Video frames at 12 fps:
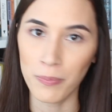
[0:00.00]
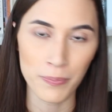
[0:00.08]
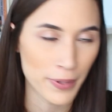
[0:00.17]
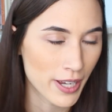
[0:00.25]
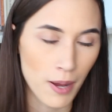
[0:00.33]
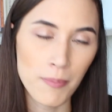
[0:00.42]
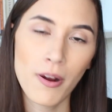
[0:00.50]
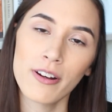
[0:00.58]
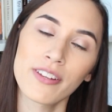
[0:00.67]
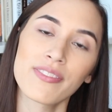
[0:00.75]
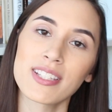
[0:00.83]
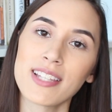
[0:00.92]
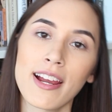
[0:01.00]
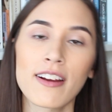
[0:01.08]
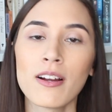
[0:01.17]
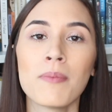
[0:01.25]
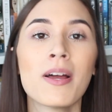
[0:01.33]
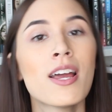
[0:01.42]
become part of this
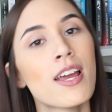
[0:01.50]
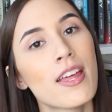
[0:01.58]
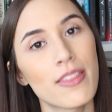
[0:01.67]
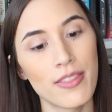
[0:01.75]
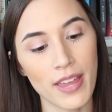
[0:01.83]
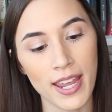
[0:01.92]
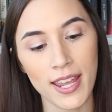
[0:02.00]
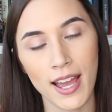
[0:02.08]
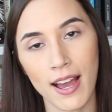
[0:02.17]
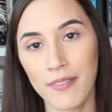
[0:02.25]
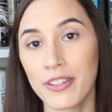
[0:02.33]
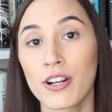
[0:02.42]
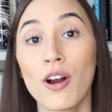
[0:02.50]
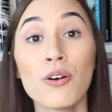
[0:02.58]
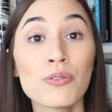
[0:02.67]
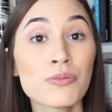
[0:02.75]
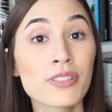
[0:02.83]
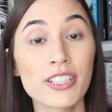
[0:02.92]
harem, they have their
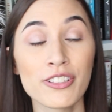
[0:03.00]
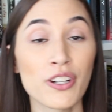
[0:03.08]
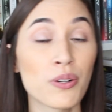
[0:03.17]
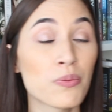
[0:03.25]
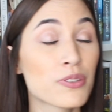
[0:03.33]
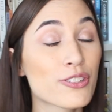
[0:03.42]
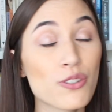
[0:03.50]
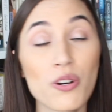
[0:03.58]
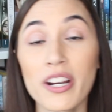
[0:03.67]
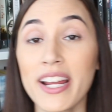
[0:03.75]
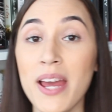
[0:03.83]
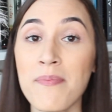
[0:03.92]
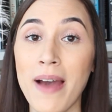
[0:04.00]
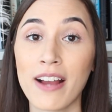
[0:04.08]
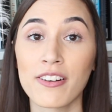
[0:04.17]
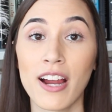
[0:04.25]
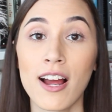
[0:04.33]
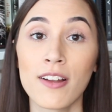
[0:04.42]
own, story and
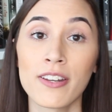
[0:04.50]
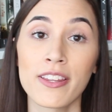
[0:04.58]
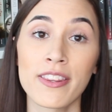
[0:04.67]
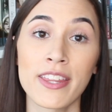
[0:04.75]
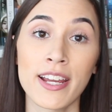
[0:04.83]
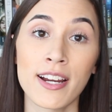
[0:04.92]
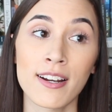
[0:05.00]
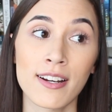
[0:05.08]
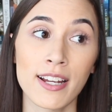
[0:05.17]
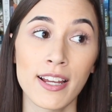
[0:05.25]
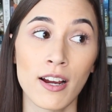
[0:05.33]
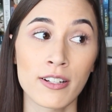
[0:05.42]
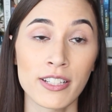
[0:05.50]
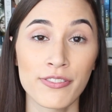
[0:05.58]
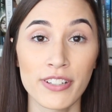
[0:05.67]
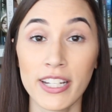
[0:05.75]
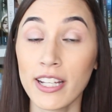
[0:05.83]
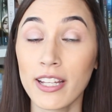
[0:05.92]
background. There are
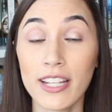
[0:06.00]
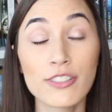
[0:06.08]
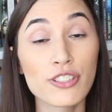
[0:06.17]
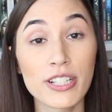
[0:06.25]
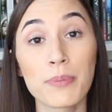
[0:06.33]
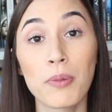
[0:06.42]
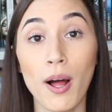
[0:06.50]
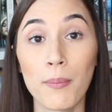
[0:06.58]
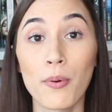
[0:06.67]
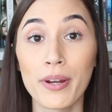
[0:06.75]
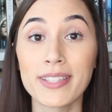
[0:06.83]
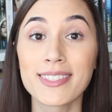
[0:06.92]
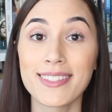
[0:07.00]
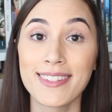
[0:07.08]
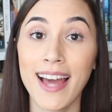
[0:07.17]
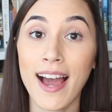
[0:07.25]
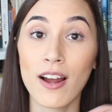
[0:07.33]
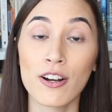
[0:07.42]
different intricate plot points
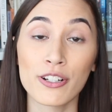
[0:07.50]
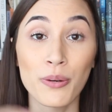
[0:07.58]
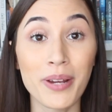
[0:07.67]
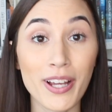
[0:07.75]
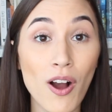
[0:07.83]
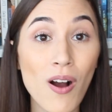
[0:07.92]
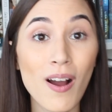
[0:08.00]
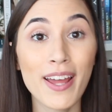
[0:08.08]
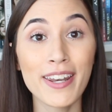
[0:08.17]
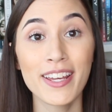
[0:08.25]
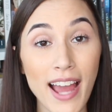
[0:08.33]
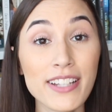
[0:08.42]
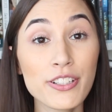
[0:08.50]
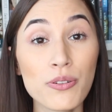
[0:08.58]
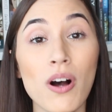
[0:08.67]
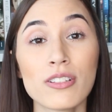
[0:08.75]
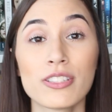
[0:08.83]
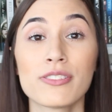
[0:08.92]
that are going on, and you
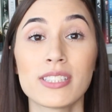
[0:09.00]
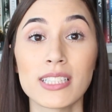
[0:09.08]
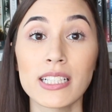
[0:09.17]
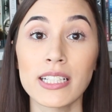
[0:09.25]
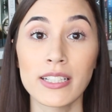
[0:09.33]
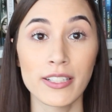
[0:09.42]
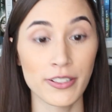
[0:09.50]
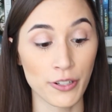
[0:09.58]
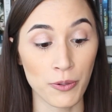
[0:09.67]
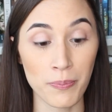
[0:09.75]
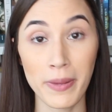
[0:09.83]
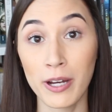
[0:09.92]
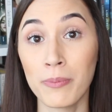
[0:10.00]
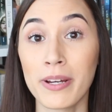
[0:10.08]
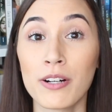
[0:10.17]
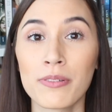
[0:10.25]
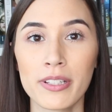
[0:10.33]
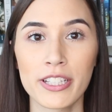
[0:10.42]
also see,
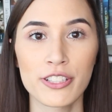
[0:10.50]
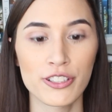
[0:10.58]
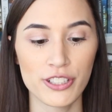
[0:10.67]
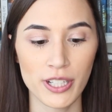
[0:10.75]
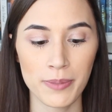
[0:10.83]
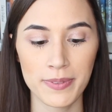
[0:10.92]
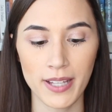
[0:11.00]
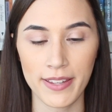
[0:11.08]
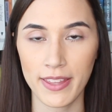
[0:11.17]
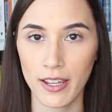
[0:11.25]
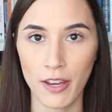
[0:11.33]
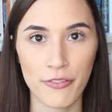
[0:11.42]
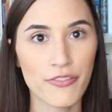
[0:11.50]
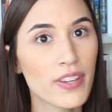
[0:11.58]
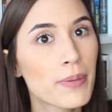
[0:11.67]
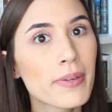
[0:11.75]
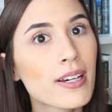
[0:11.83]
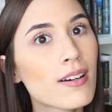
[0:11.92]
male-male relationships. I think a
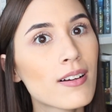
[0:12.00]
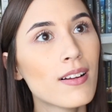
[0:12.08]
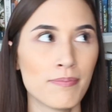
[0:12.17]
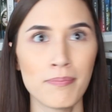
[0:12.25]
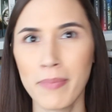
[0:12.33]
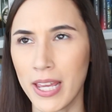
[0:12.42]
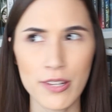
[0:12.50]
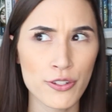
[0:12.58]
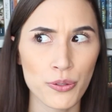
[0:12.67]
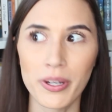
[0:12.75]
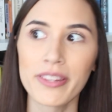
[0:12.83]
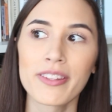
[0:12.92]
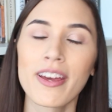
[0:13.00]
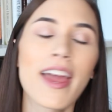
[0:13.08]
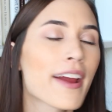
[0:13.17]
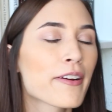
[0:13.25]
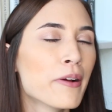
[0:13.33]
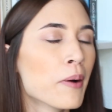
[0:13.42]
female may join the
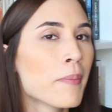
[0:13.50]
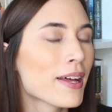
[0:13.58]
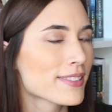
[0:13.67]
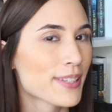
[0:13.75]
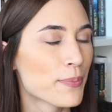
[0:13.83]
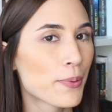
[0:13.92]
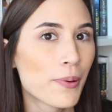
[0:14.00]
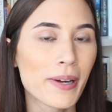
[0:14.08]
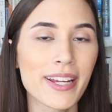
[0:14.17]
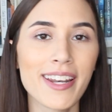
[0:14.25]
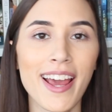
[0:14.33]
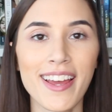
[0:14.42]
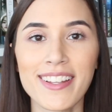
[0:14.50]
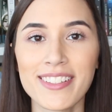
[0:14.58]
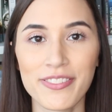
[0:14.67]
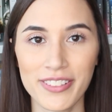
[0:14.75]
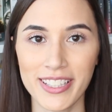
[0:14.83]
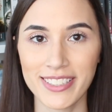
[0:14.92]
harem at some point and
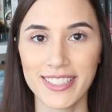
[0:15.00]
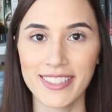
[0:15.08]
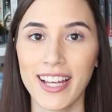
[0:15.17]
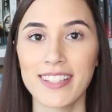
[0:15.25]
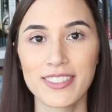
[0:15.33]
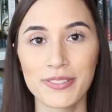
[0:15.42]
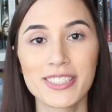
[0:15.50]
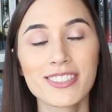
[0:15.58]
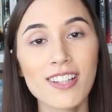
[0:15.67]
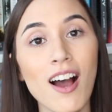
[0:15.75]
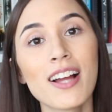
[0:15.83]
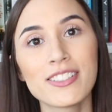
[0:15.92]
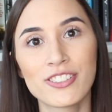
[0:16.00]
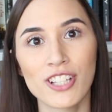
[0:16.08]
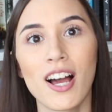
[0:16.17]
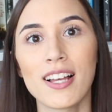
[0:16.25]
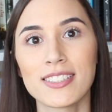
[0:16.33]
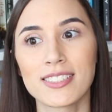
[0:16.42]
different things like that. So it's not
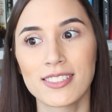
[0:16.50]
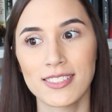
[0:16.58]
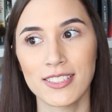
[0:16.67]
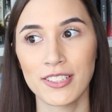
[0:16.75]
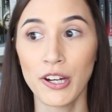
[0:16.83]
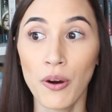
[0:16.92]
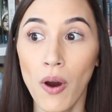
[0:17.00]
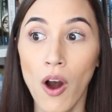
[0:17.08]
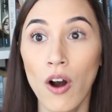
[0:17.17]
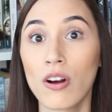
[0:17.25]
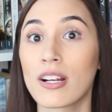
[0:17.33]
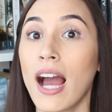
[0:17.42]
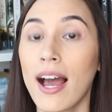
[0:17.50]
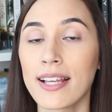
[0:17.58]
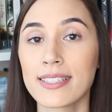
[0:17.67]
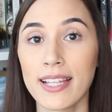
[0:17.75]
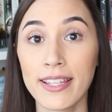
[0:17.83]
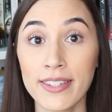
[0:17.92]
just, all
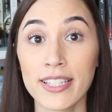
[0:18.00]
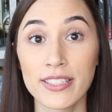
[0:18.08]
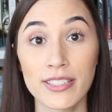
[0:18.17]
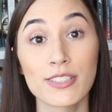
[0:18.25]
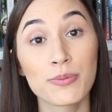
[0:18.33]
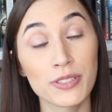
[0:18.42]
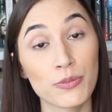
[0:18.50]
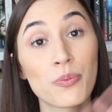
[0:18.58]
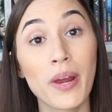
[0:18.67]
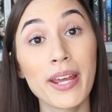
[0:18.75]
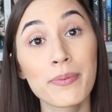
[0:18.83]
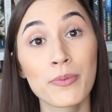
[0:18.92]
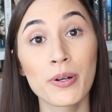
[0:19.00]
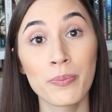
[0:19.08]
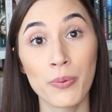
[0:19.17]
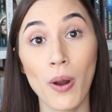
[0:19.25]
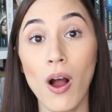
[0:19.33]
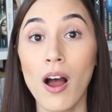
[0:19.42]
guys in this. This one's way more
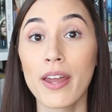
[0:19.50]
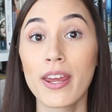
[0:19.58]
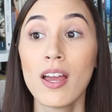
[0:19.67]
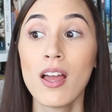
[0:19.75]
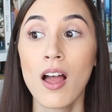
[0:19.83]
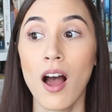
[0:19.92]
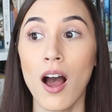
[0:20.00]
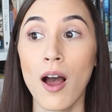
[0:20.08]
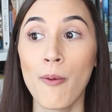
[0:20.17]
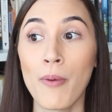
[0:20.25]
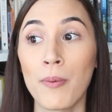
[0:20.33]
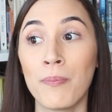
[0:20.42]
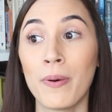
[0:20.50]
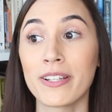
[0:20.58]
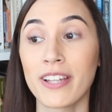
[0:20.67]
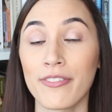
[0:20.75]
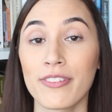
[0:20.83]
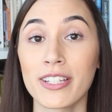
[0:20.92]
broad,
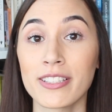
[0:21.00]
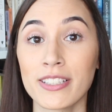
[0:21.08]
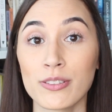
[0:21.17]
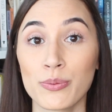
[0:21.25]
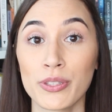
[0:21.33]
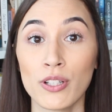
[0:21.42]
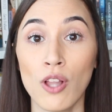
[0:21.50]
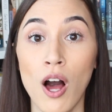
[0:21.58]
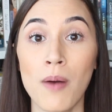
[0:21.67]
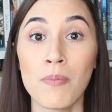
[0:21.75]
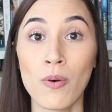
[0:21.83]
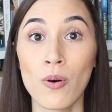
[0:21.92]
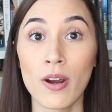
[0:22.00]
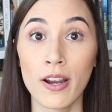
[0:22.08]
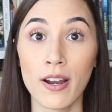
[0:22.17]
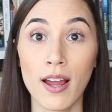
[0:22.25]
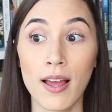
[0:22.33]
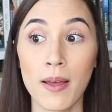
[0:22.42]
but definitely deals with a lot more